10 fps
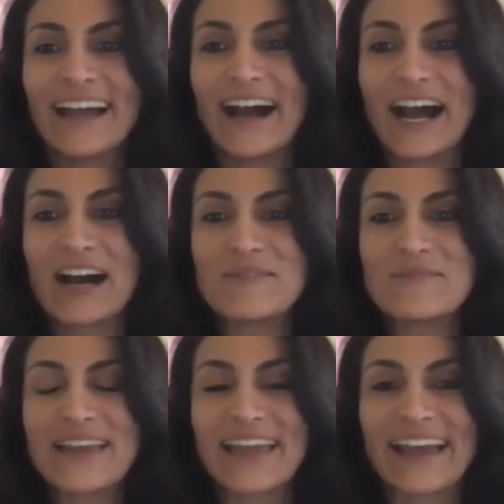
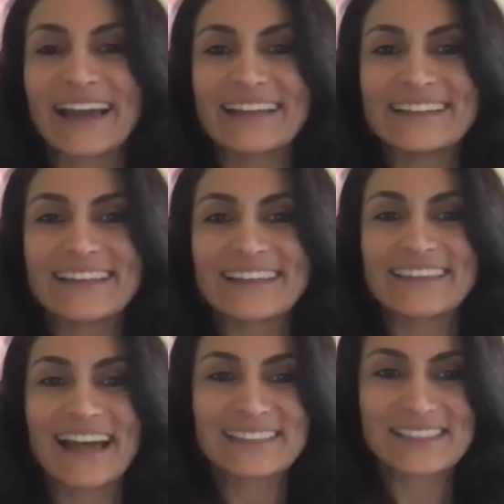and
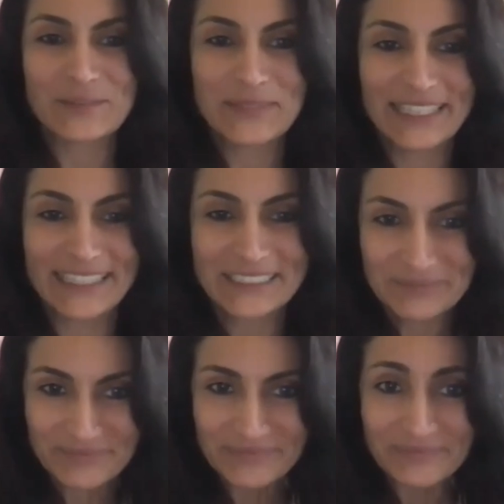that's a big
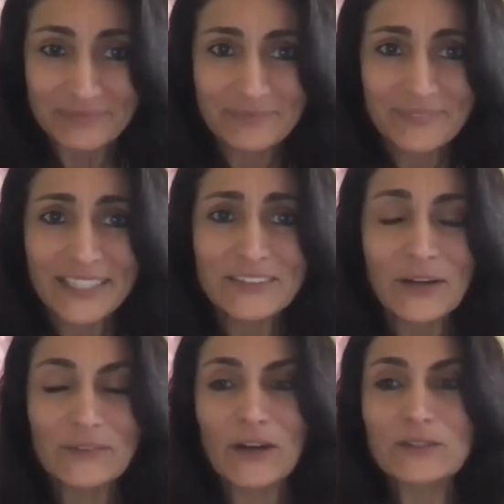
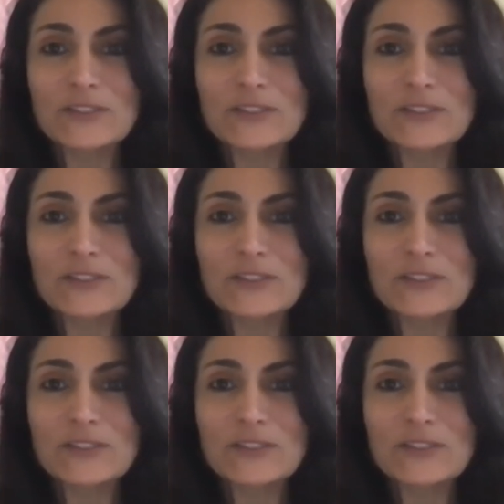no.